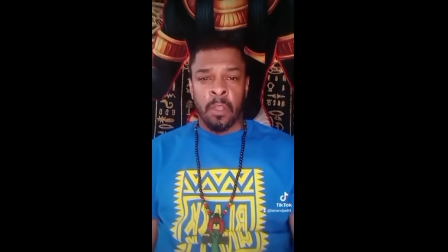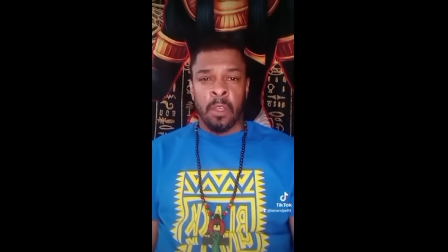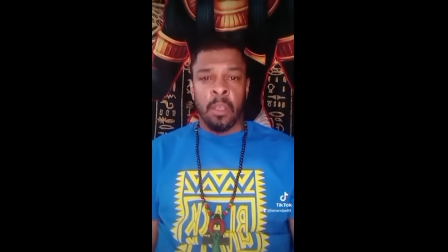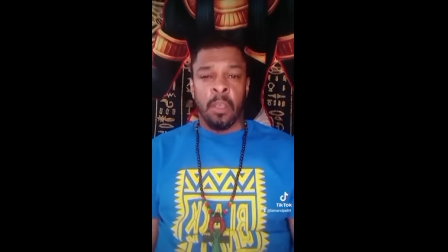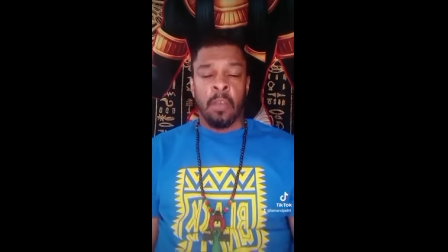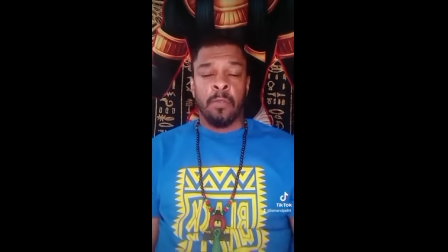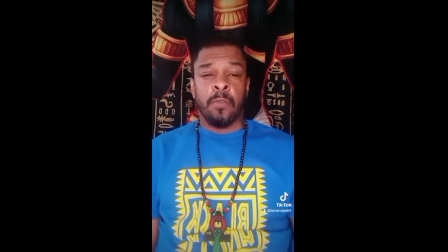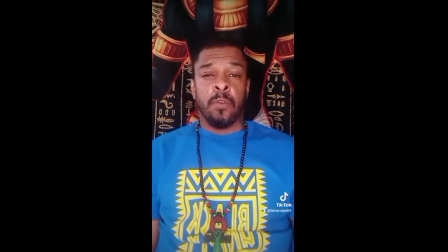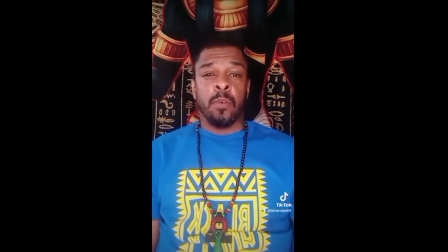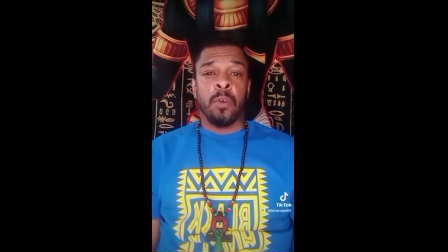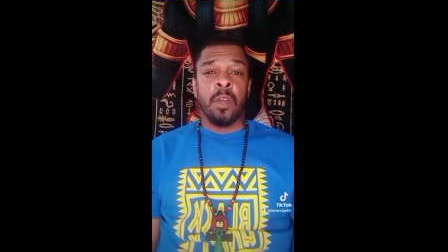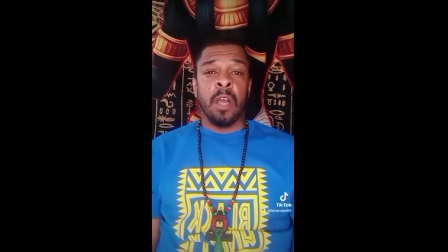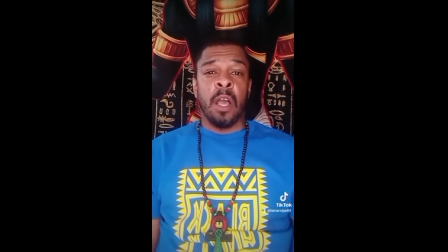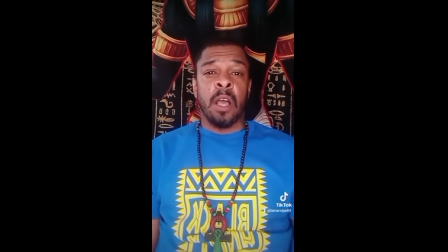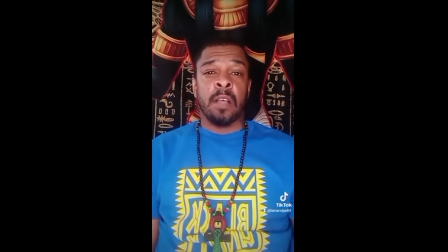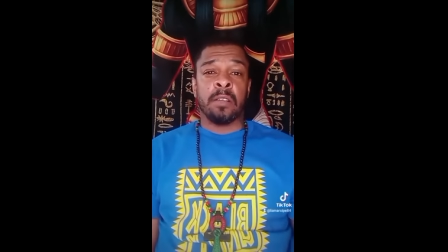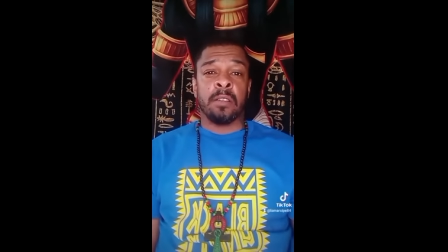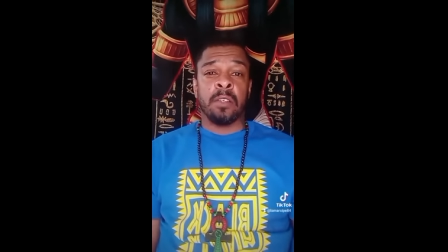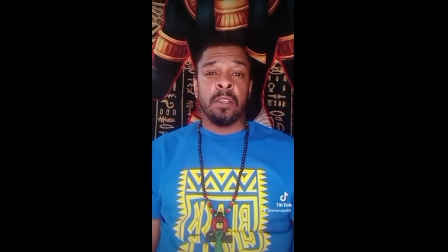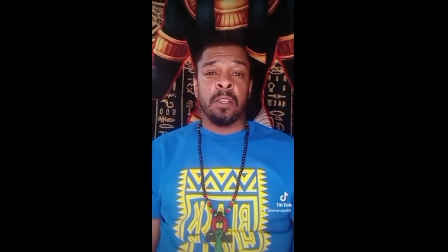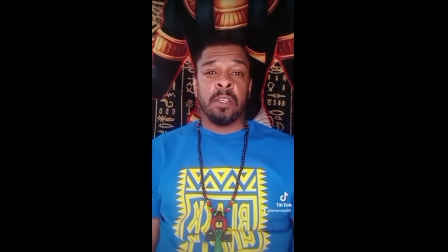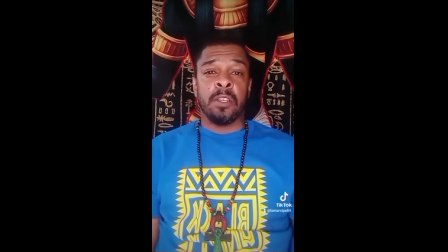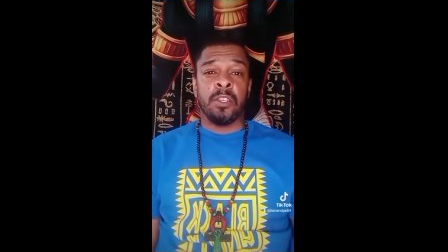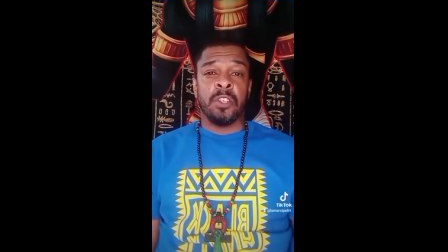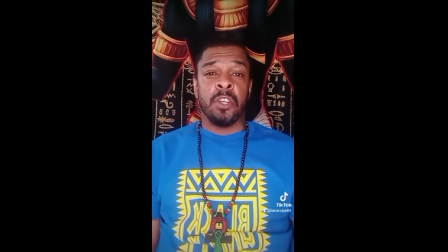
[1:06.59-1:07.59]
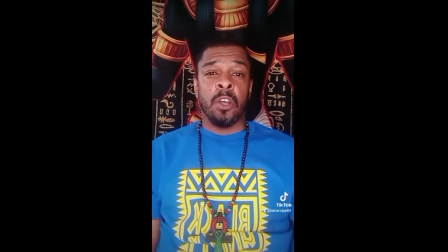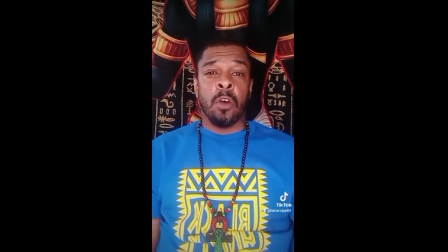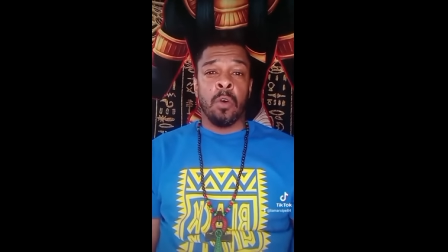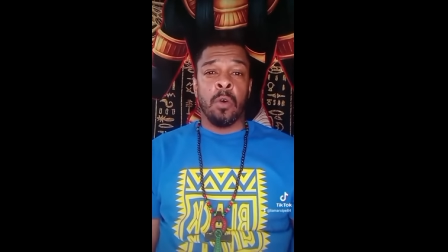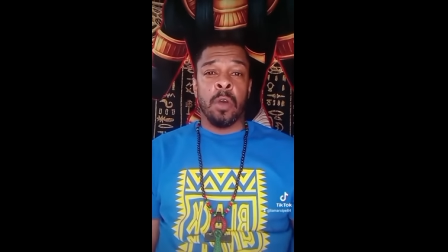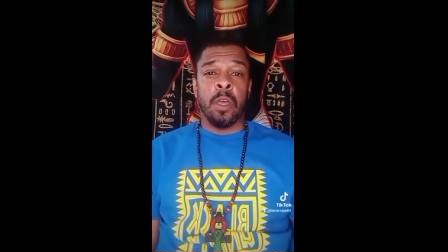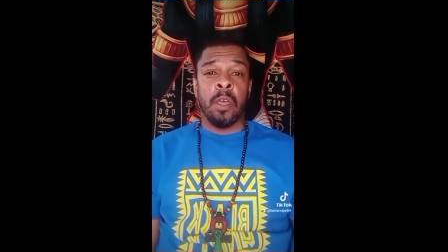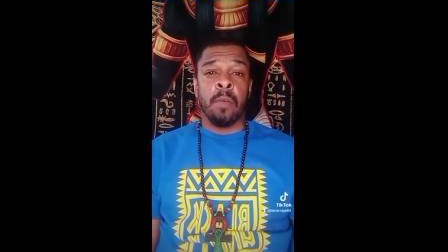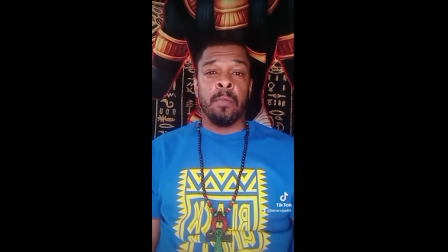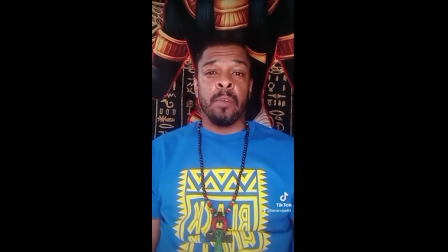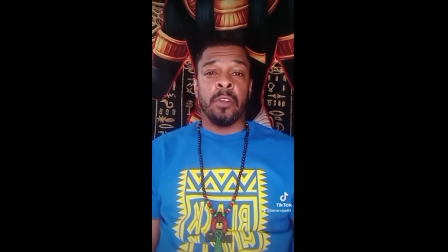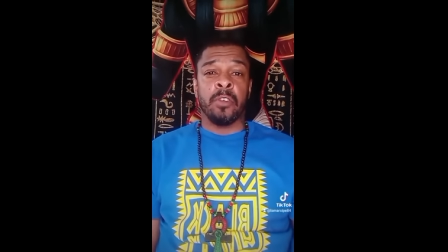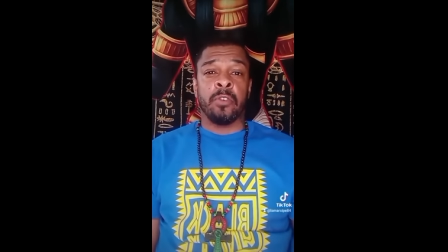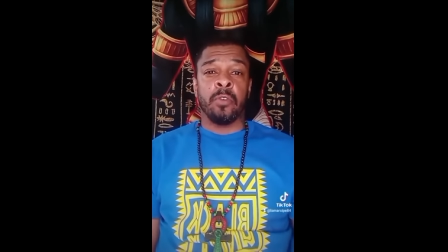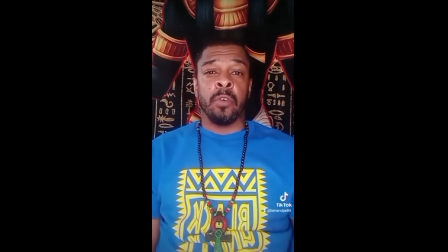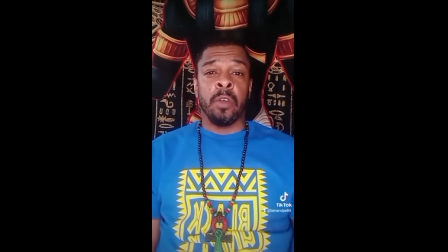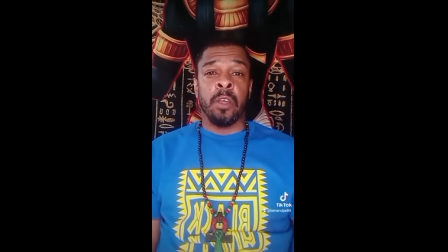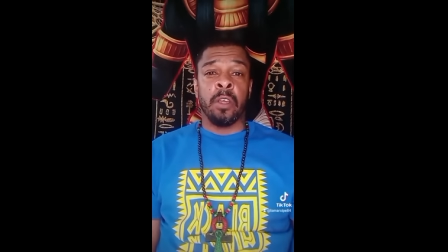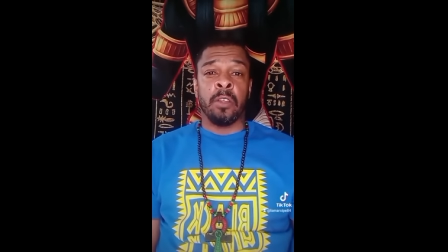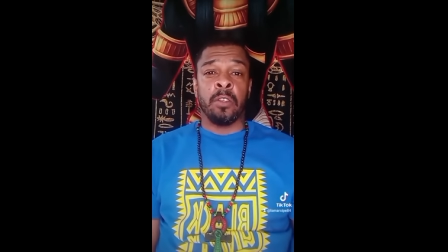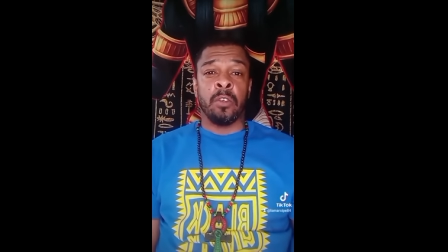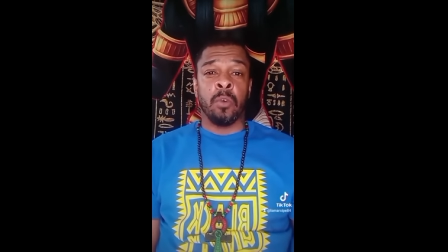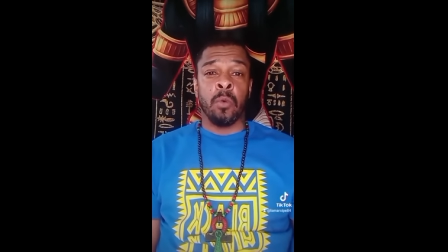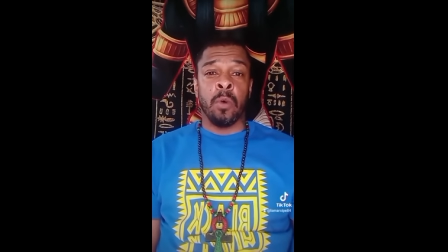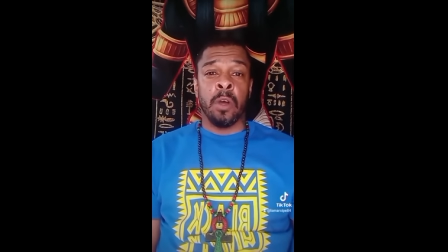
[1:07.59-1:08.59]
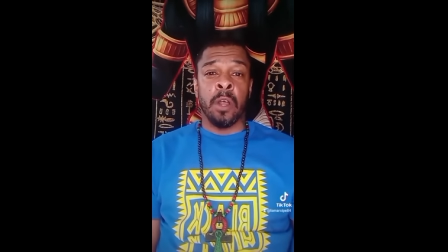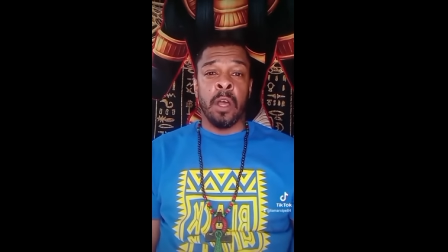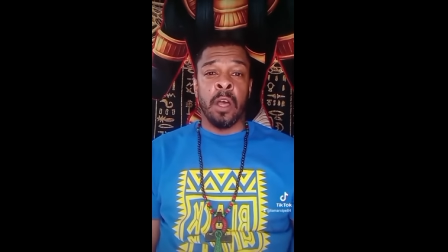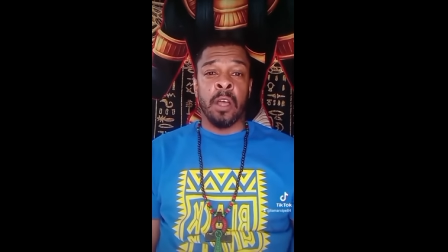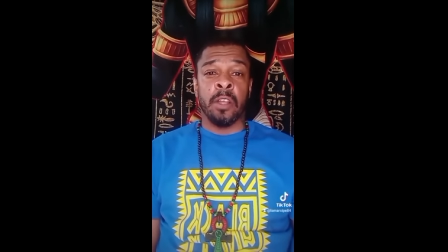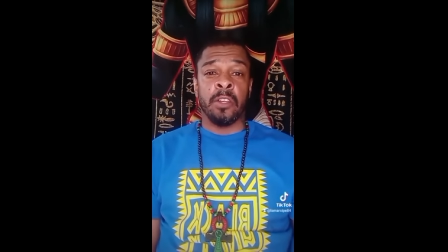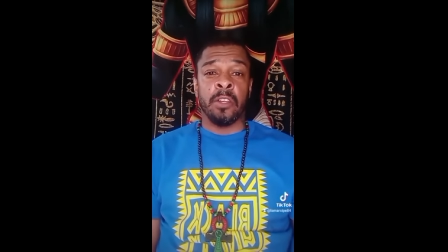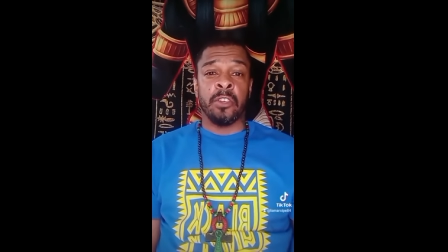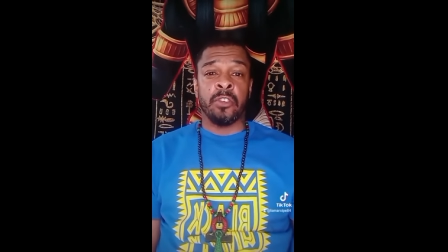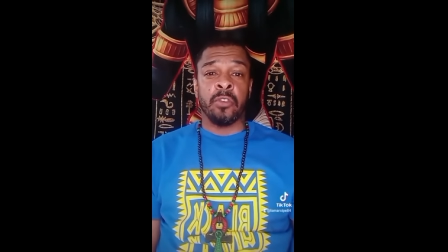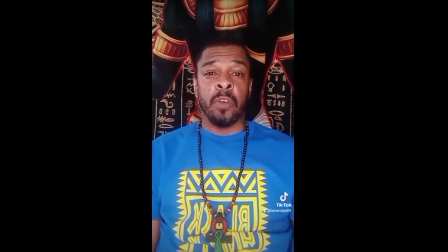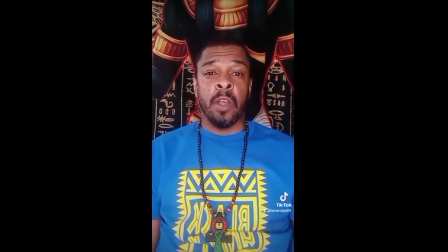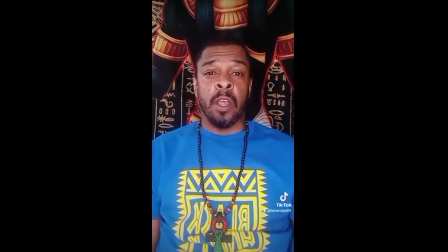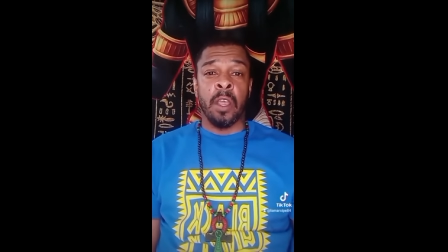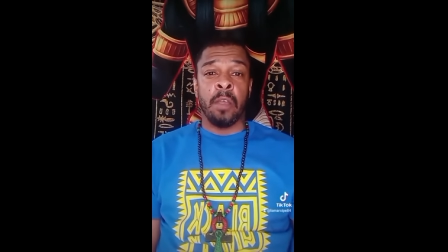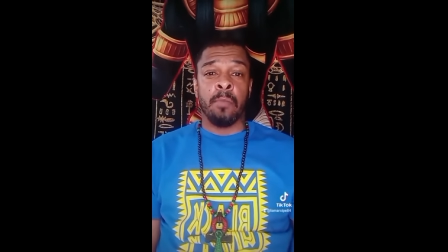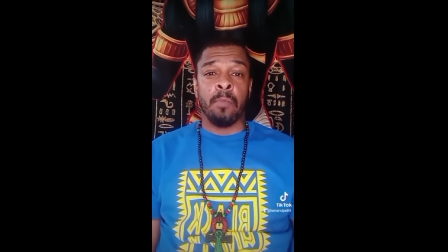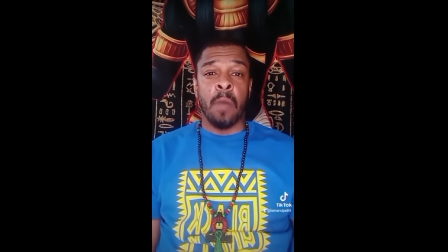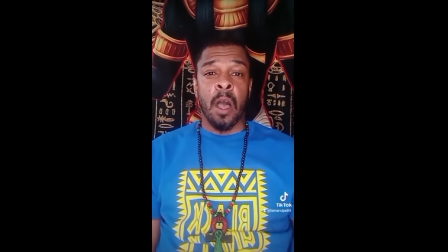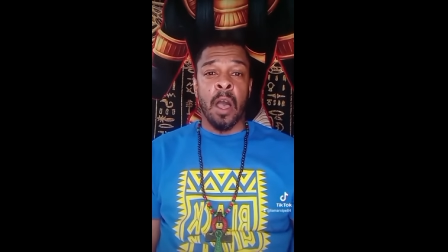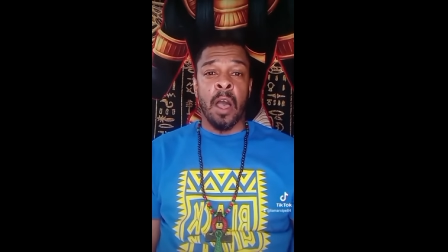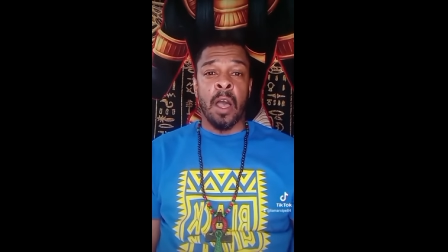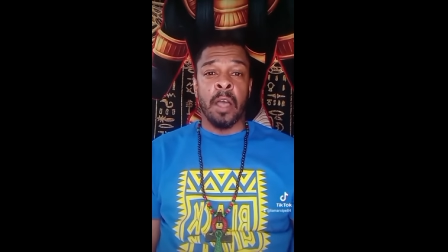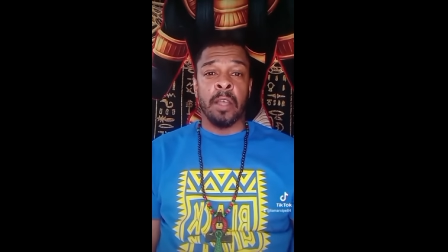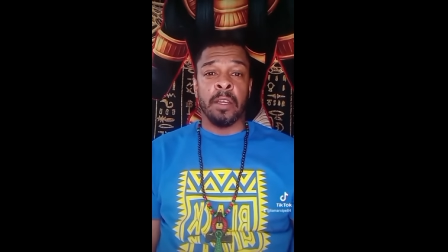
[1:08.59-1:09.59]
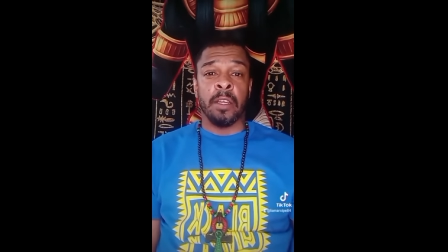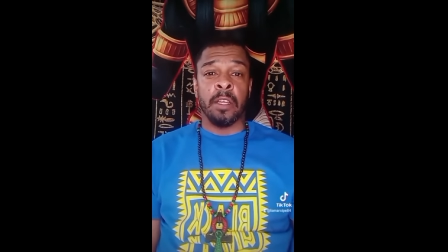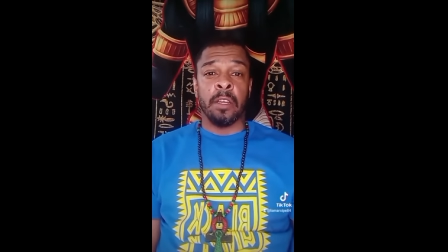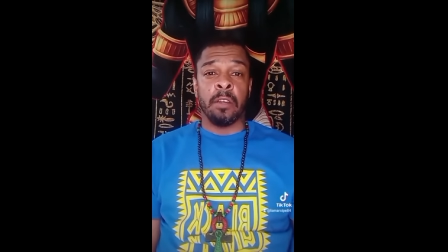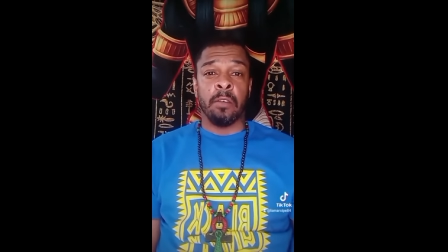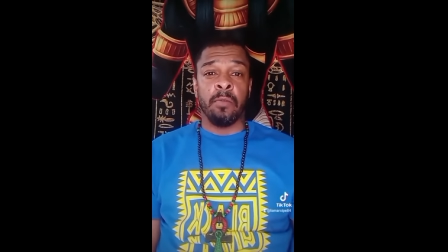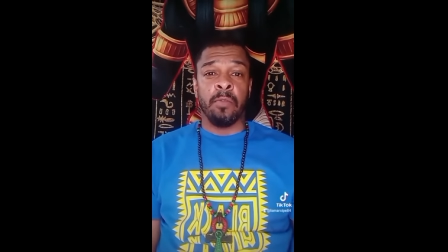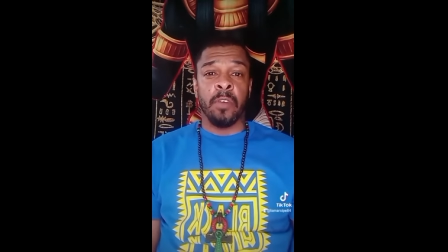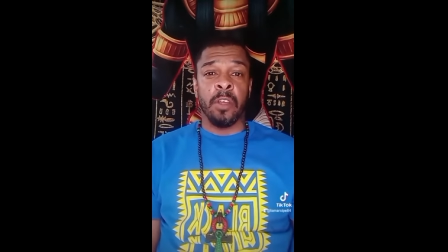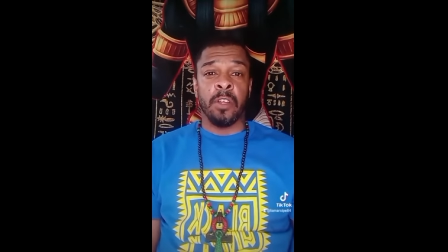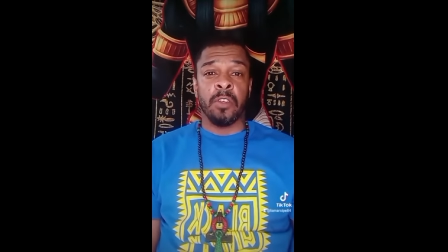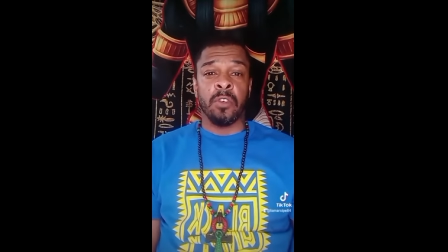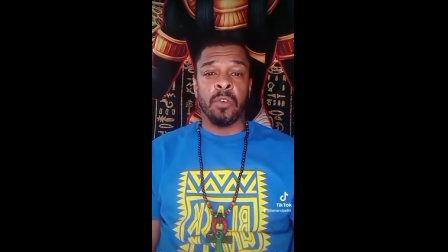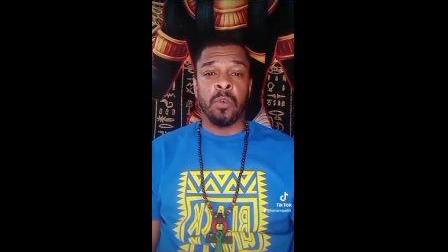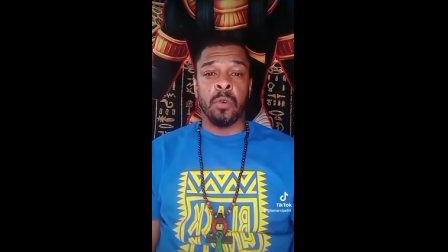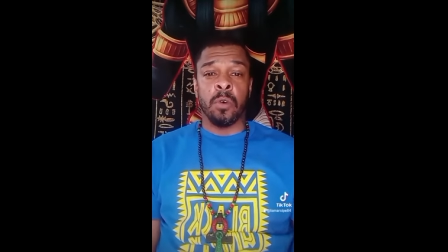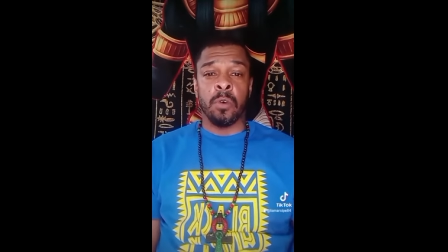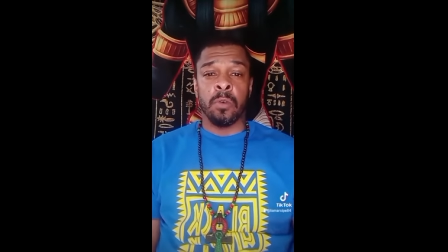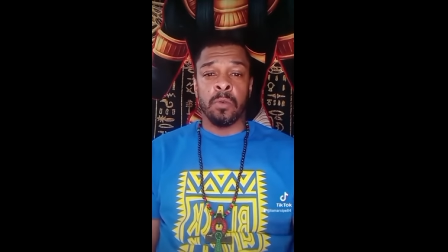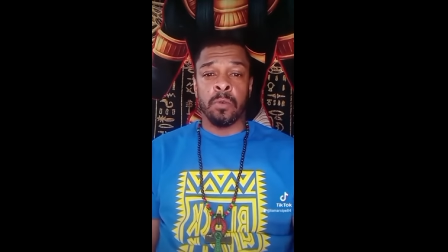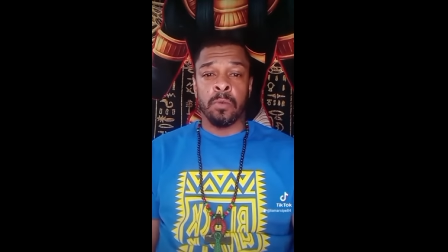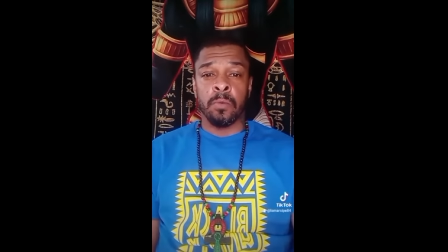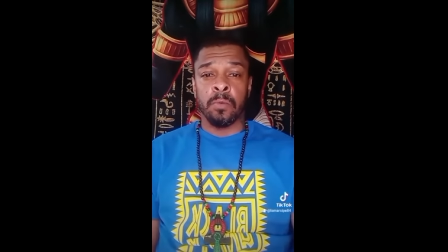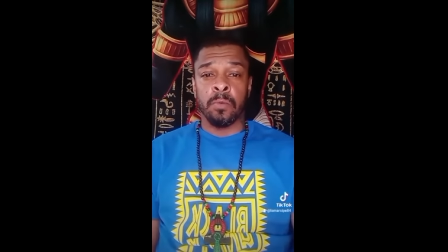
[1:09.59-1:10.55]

If you constantly show imagery to an untrained mind individual